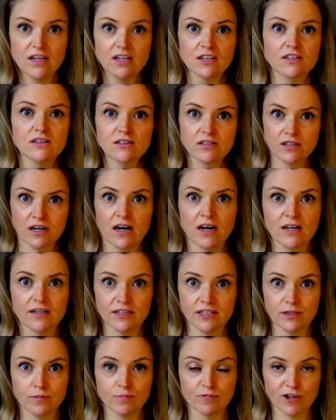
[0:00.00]
start
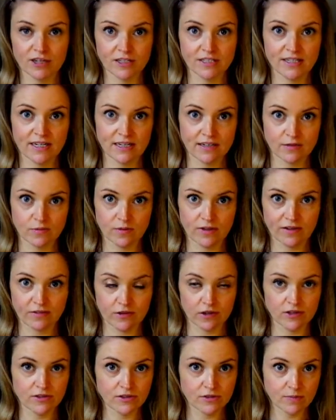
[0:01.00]
new projects when I've
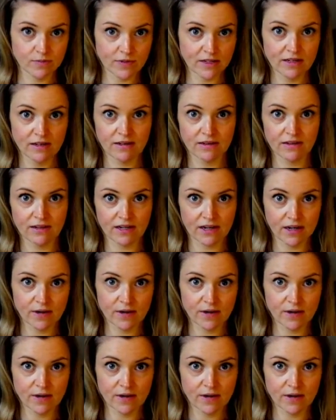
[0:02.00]
got something on the go.